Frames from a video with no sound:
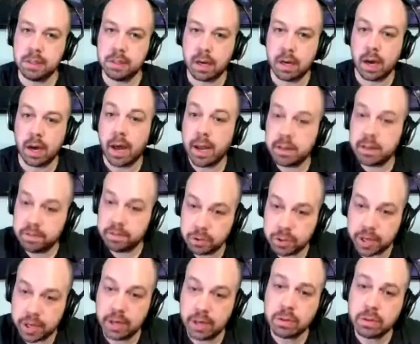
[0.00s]
gives me a
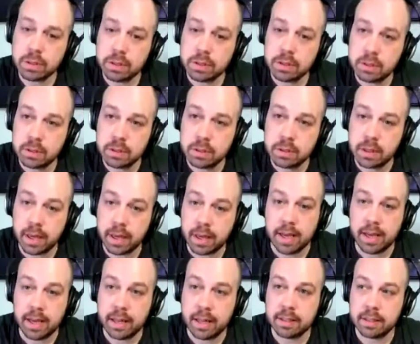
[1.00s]
higher view count.
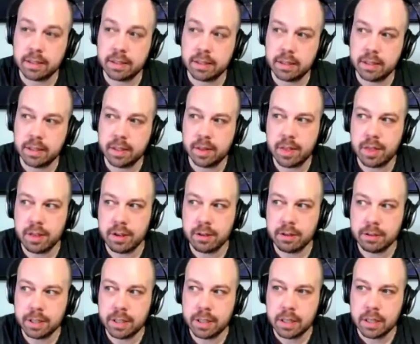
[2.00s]
And in
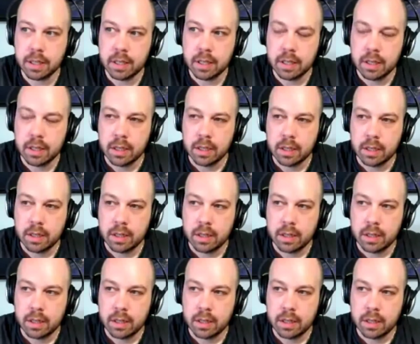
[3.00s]
theory,